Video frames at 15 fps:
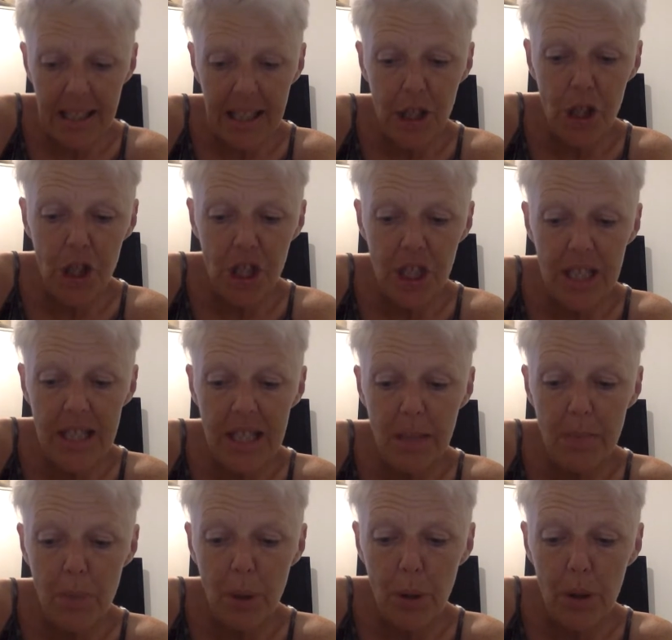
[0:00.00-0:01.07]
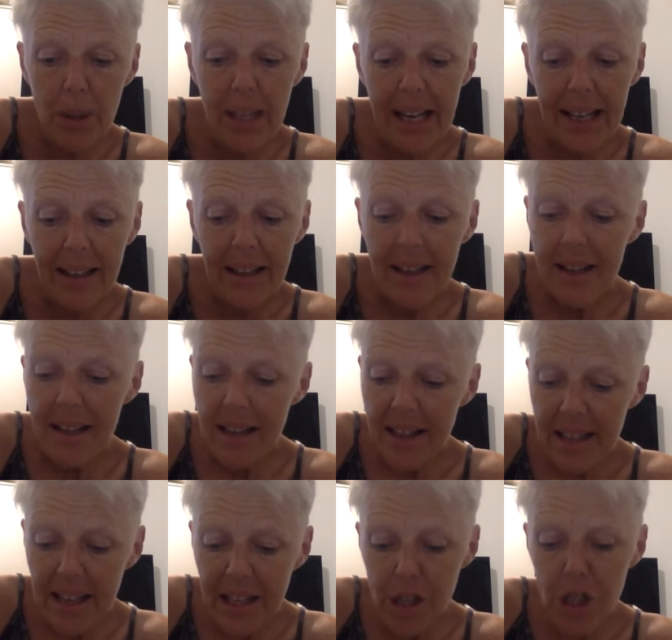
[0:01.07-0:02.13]
Like, she did both, like,
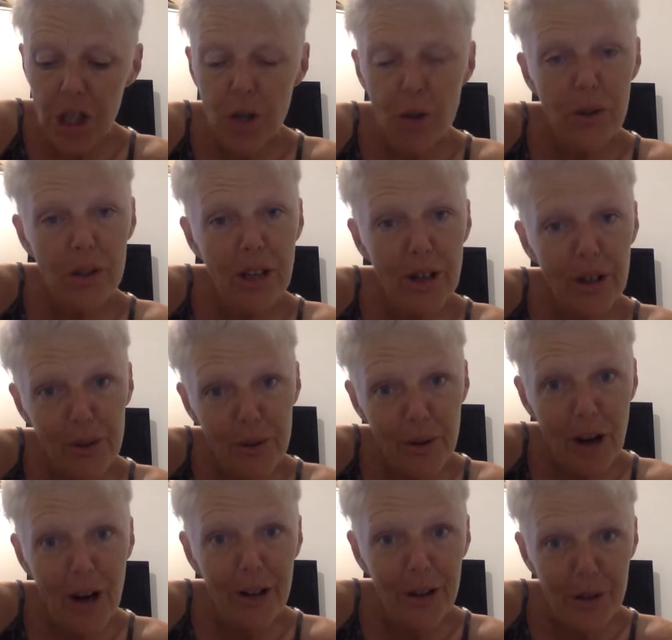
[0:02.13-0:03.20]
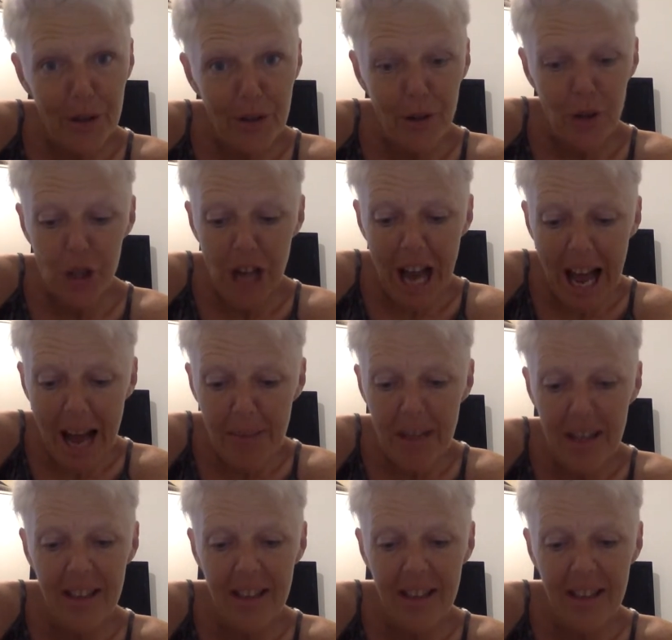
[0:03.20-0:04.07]
things she knows I'll use for Shabby,